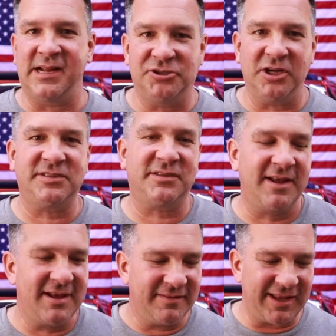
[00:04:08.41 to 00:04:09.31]
They just,
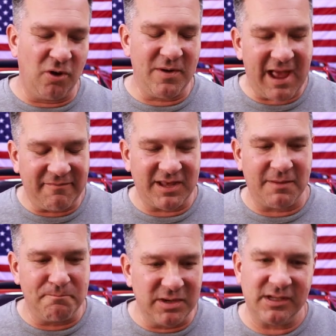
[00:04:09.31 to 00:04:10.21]
they don't have the
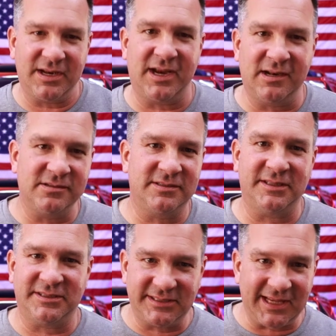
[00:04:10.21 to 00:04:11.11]
ability
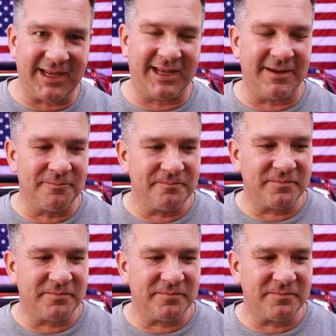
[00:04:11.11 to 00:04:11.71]
to see